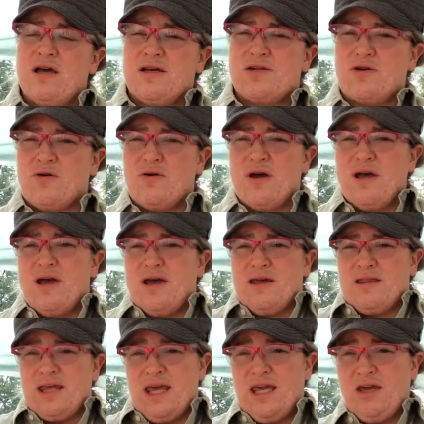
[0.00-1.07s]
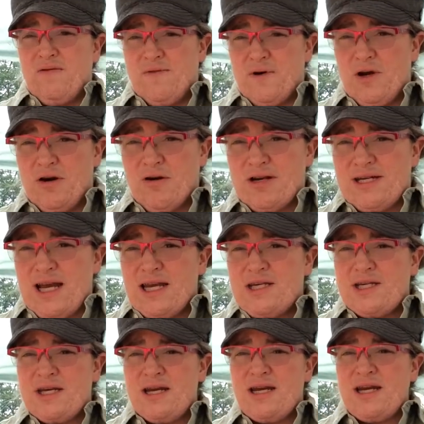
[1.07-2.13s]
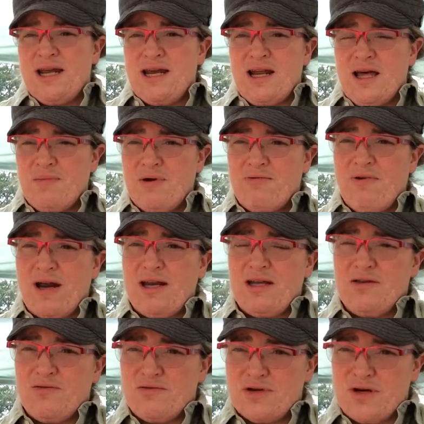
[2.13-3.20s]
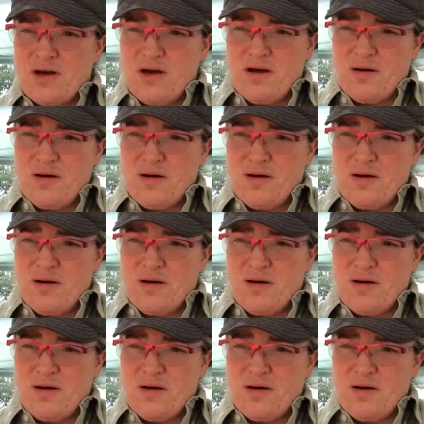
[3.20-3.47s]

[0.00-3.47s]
So thank you for your attention, and I'll be writing those